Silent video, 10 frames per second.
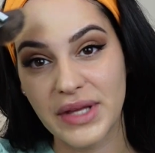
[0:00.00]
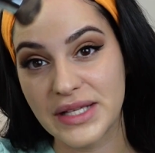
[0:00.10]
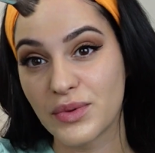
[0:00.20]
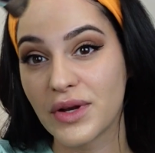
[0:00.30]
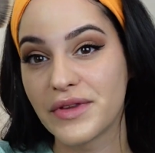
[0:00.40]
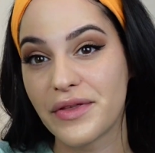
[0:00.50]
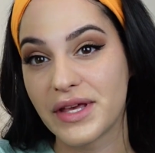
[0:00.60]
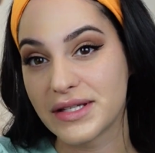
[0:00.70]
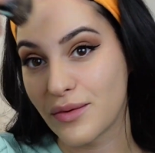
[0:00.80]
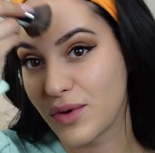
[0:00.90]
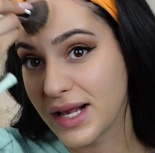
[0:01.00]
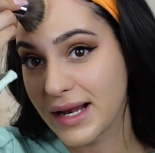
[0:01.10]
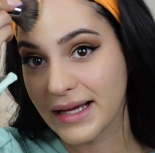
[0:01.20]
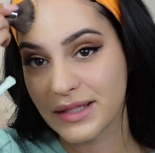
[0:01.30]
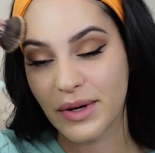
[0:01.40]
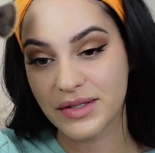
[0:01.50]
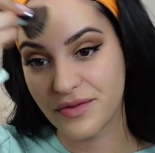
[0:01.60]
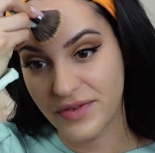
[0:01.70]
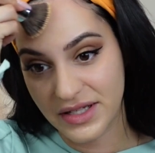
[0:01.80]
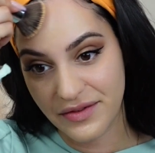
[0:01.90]
That's one of the things I really liked about
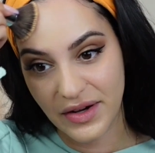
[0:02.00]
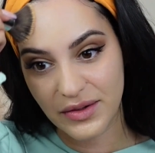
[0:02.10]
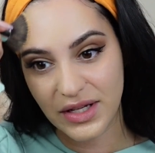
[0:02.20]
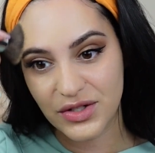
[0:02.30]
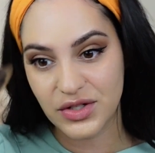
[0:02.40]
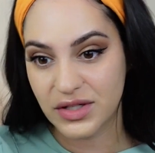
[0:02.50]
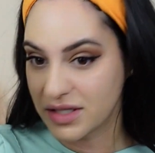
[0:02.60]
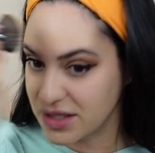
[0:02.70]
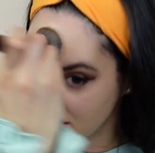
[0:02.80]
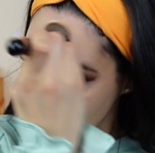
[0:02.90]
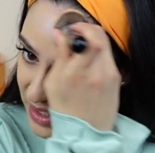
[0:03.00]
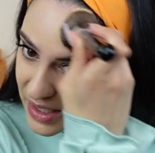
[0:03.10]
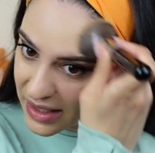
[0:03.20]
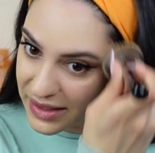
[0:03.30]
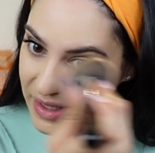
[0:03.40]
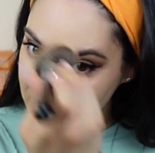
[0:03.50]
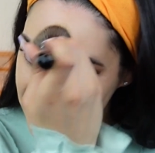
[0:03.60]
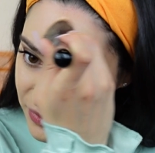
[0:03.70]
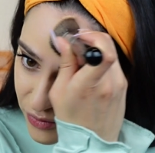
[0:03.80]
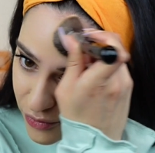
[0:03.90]
the Fenty foundation, is that
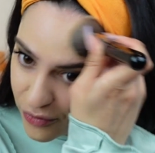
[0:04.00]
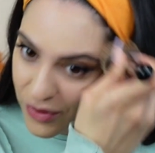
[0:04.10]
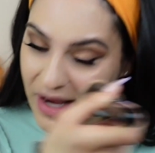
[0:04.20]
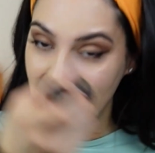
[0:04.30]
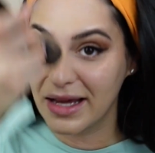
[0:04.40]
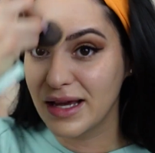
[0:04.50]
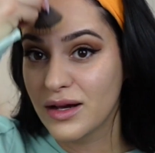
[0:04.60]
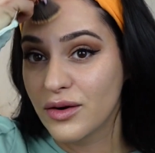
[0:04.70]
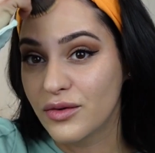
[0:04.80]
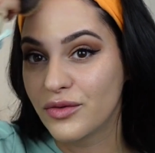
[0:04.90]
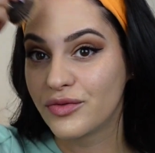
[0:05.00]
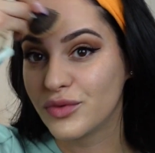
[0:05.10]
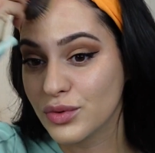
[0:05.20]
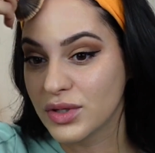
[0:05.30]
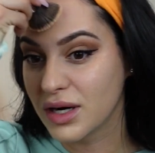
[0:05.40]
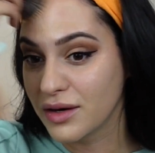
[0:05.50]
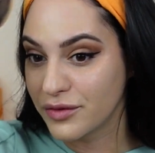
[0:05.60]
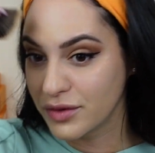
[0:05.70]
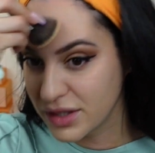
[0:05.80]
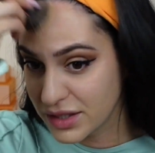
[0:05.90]
it's really full
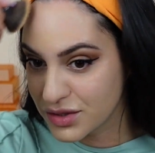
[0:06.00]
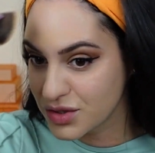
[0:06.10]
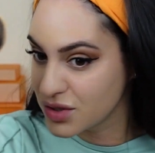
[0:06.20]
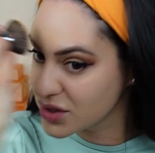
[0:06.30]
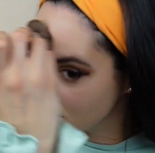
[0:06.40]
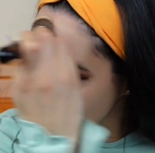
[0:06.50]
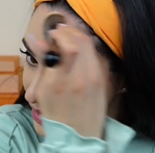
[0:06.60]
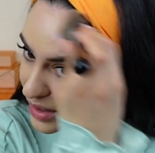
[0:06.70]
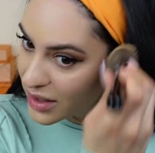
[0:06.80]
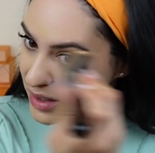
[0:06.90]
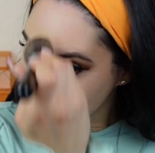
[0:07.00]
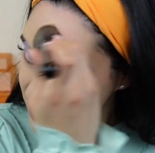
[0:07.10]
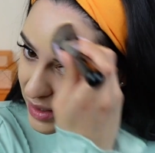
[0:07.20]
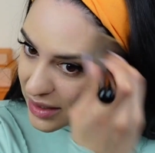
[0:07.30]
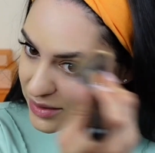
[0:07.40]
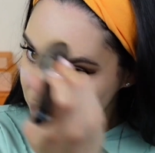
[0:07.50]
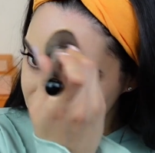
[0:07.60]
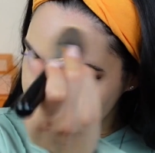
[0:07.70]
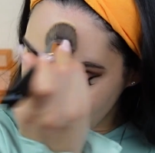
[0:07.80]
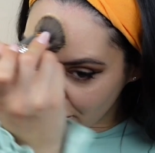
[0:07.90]
coverage. It's
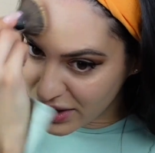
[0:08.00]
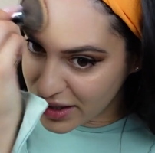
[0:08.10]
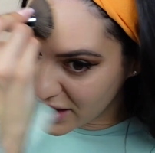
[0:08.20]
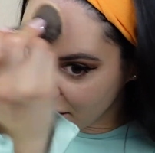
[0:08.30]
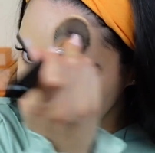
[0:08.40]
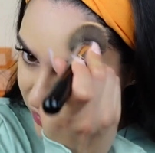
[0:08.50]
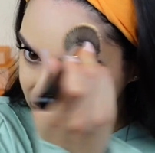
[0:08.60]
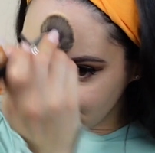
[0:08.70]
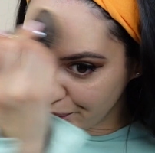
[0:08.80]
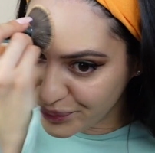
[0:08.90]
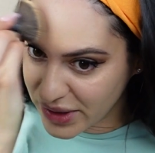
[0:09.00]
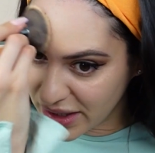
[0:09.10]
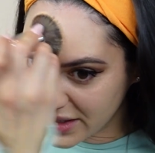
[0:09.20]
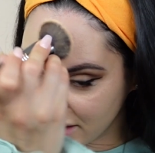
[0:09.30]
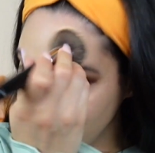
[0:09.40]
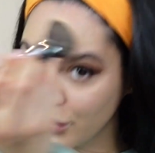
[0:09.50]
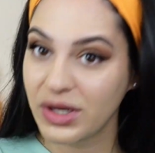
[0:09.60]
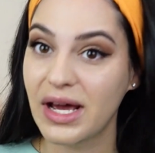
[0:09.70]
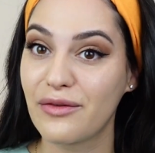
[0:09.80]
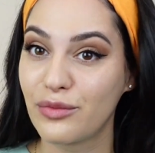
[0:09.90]
really covering, and if you
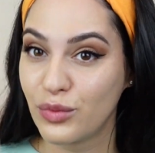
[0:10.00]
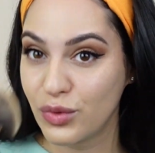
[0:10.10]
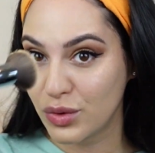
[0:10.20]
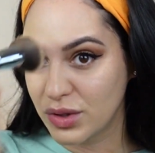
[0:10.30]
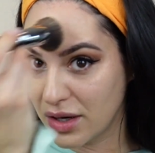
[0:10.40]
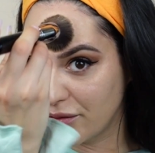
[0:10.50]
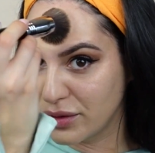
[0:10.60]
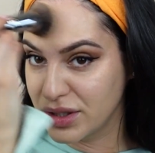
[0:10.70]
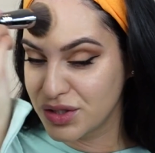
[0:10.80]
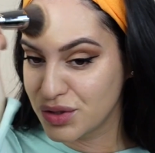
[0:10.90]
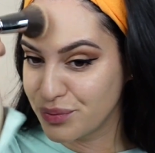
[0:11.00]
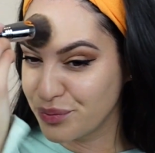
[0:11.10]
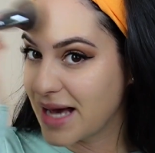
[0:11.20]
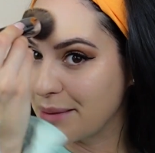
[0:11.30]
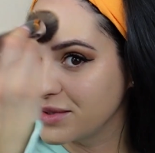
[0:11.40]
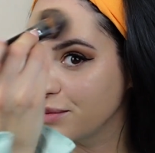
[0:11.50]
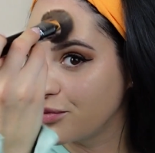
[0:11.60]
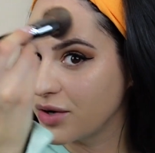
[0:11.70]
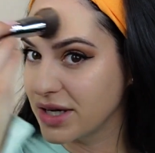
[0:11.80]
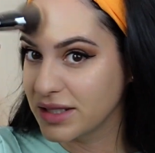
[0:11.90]
want to have more coverage, tap the
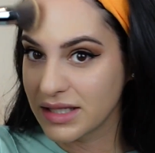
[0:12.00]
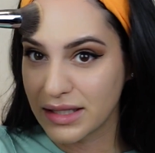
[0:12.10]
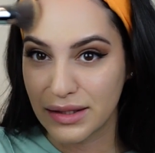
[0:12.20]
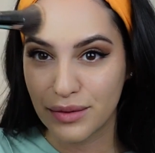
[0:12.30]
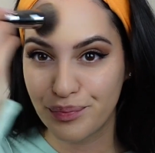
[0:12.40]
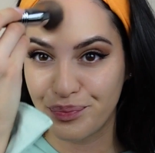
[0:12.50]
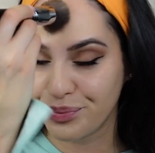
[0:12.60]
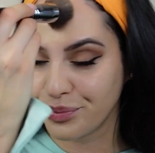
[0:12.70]
product in,